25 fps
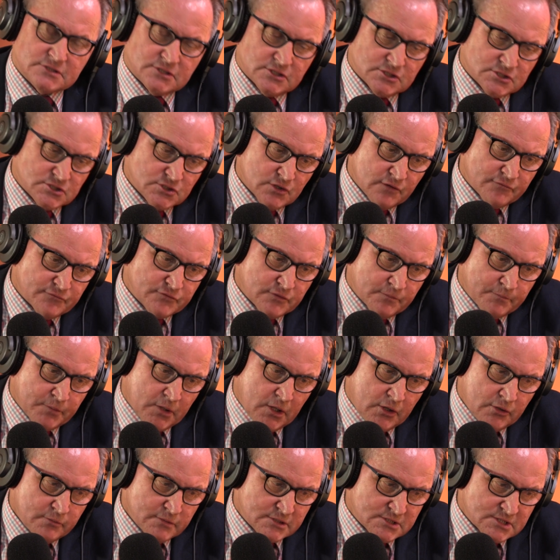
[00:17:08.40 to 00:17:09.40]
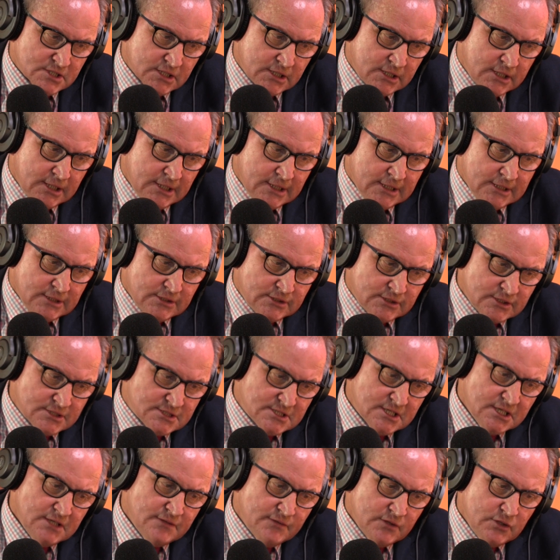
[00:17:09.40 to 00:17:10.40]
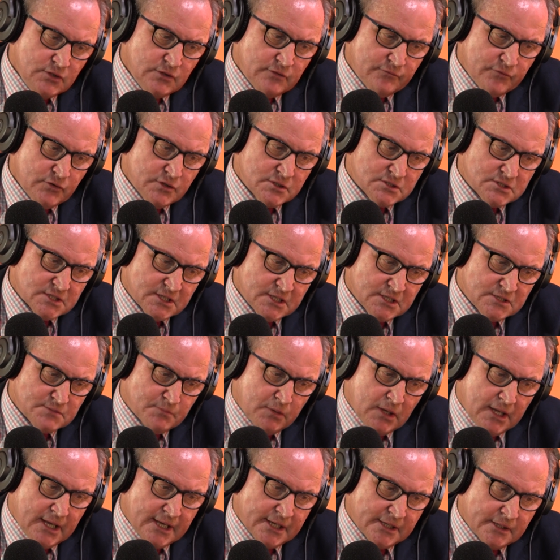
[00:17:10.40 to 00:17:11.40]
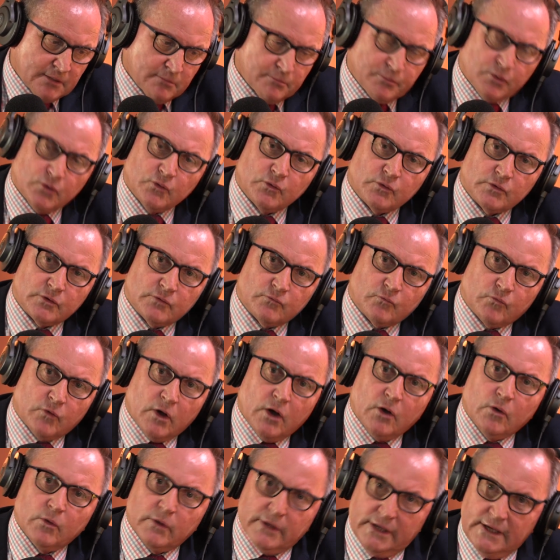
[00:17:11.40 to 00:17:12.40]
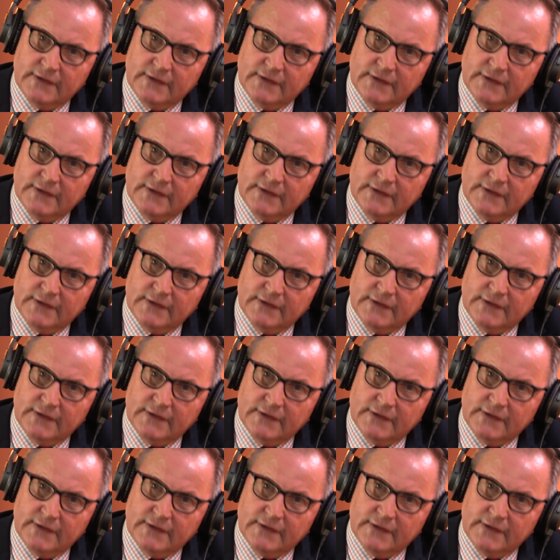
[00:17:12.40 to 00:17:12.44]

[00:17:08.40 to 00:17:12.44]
to soft diplomacy. Do you see the universities playing an important role